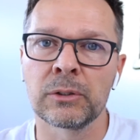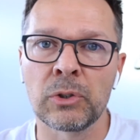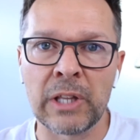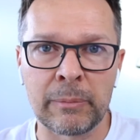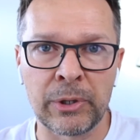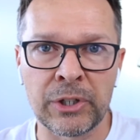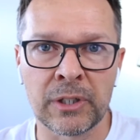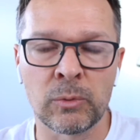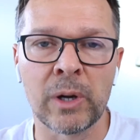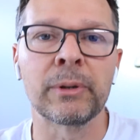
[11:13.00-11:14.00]
to that
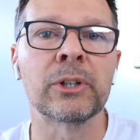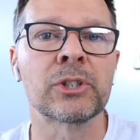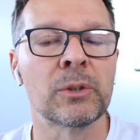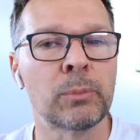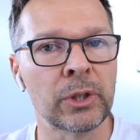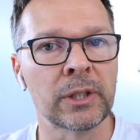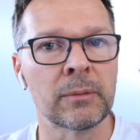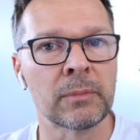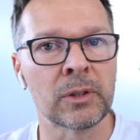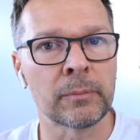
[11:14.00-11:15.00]
person in a way, because you're putting
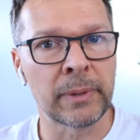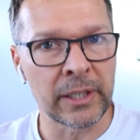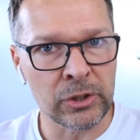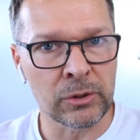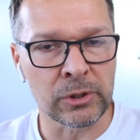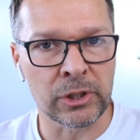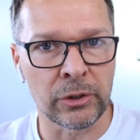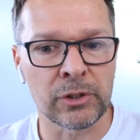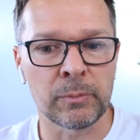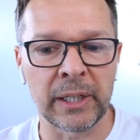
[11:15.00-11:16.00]
them on a pedestal, so
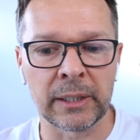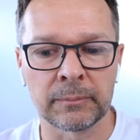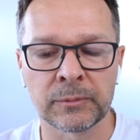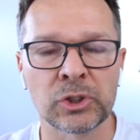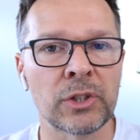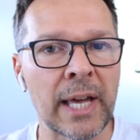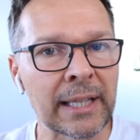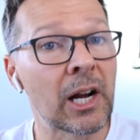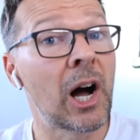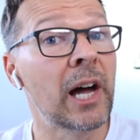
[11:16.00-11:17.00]
to speak. So
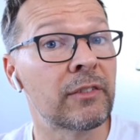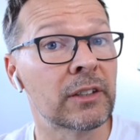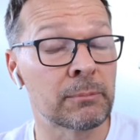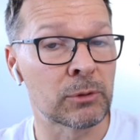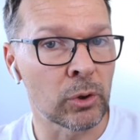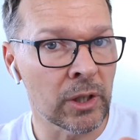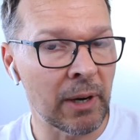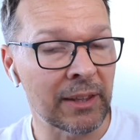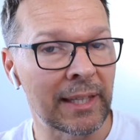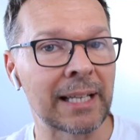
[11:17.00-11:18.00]
that kind of, I'm talking
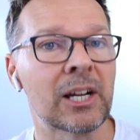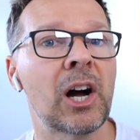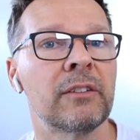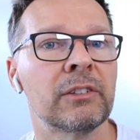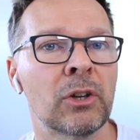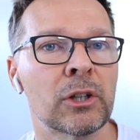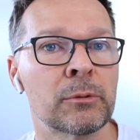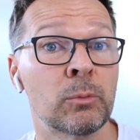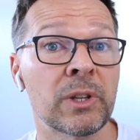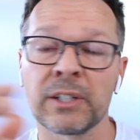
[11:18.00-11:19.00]
about that kind of
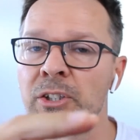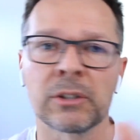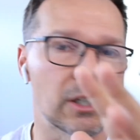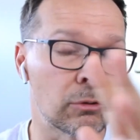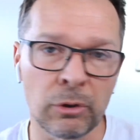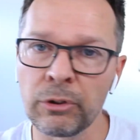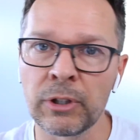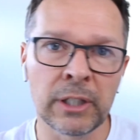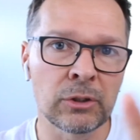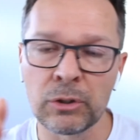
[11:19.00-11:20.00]
acknowledgement, whether it's a good
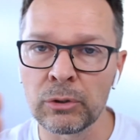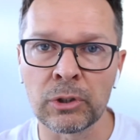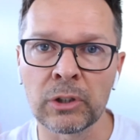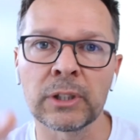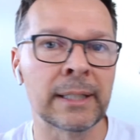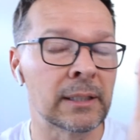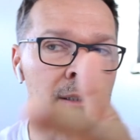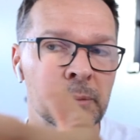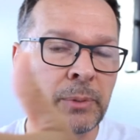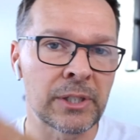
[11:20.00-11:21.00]
thing to do or not in
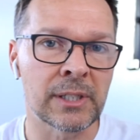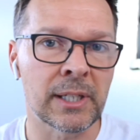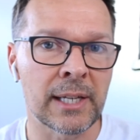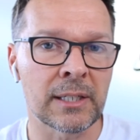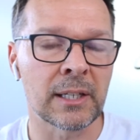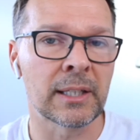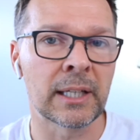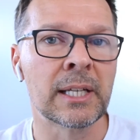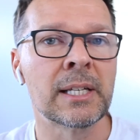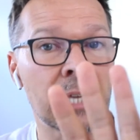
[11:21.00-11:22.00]
a person's case like
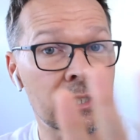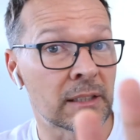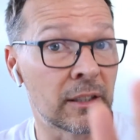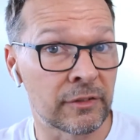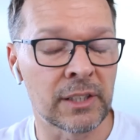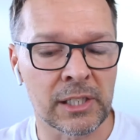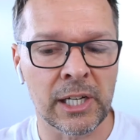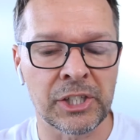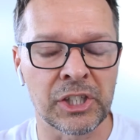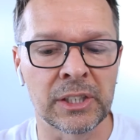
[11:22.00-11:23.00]
that, that's a different
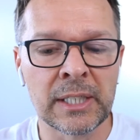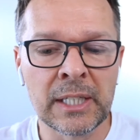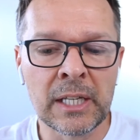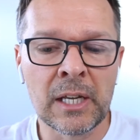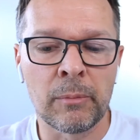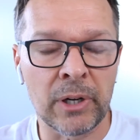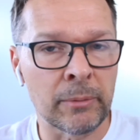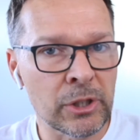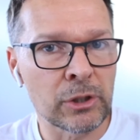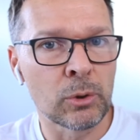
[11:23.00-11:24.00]
discussion. But
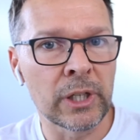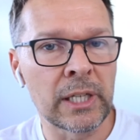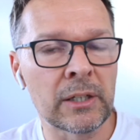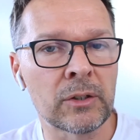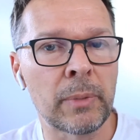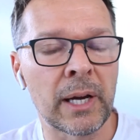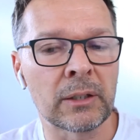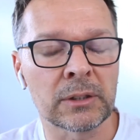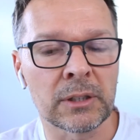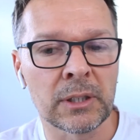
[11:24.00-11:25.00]
I'm just talking here
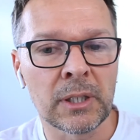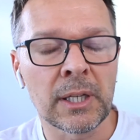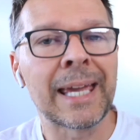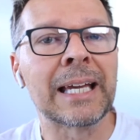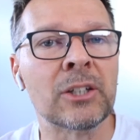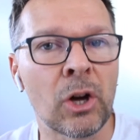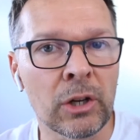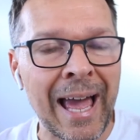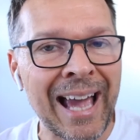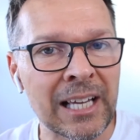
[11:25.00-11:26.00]
about
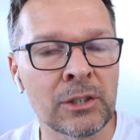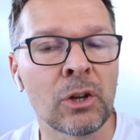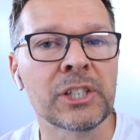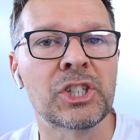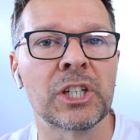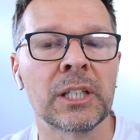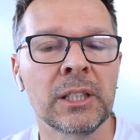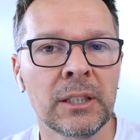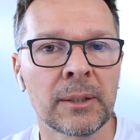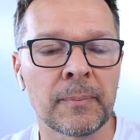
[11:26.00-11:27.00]

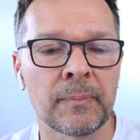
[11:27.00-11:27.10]
acknowledging